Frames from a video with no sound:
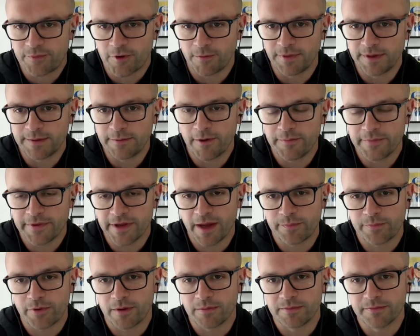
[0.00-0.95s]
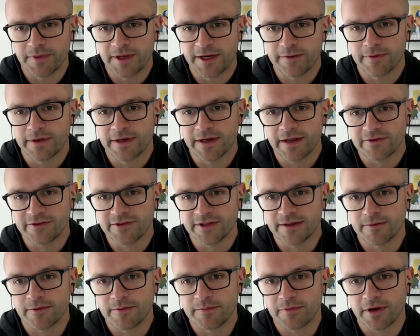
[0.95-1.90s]
it probably won't be our problem anyway next
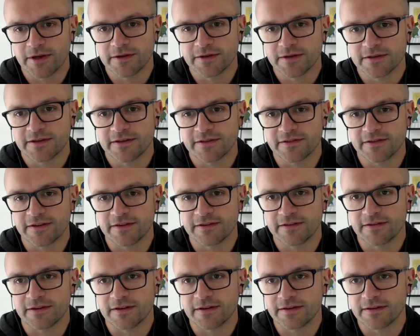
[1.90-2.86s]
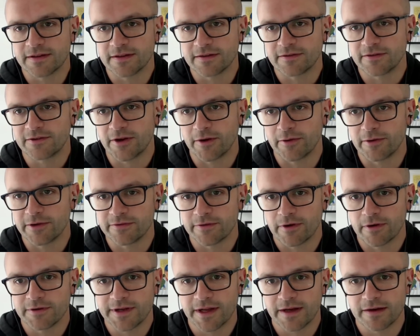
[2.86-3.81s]
year, won't Brendan? Because the stories
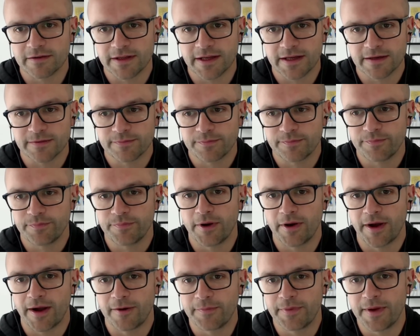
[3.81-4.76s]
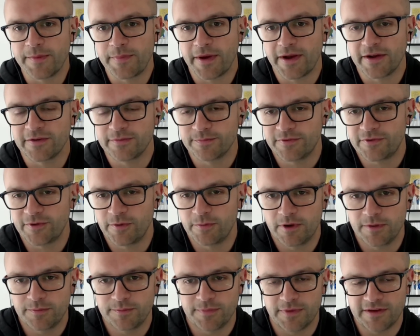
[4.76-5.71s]
are already out there, put out by
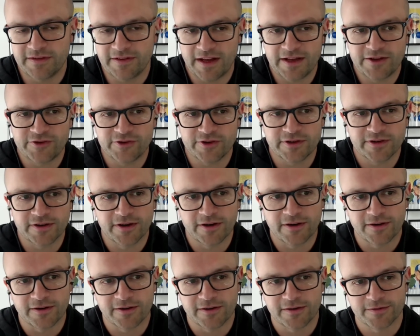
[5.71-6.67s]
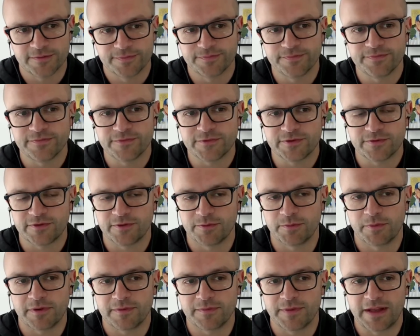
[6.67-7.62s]
someone, his agent or
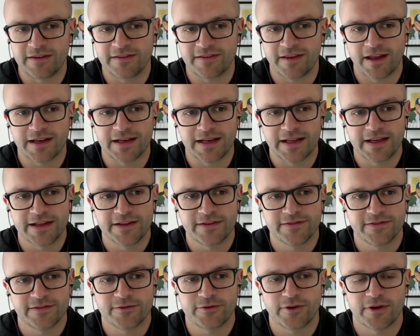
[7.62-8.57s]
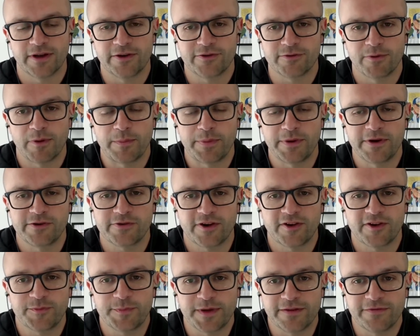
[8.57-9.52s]
someone inside Leeds trying to draw up
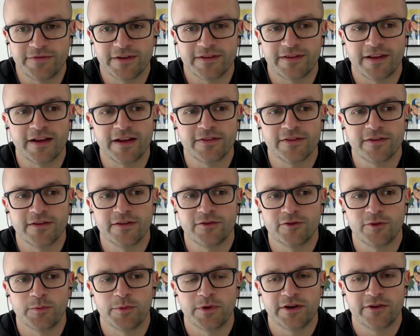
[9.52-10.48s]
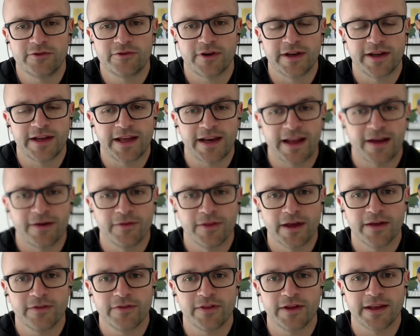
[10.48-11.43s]
interest. But it feels like someone is trying to get out
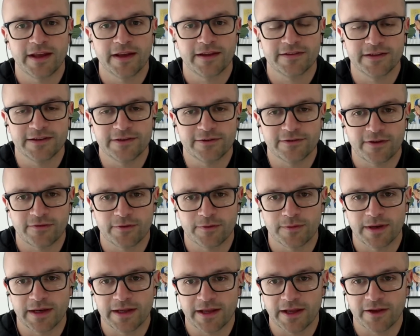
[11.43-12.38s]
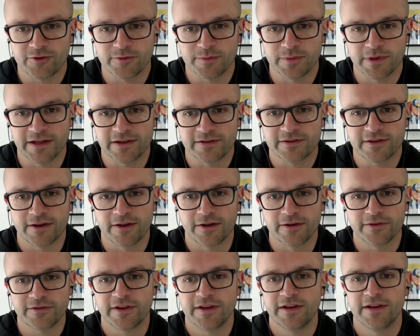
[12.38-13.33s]
there that, yes, he does have a relegation release
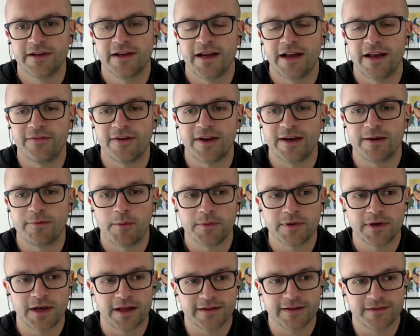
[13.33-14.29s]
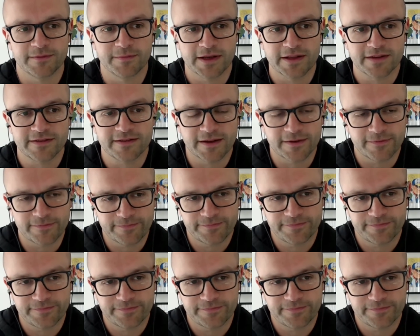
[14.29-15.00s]
clause. If anyone would like to meet it,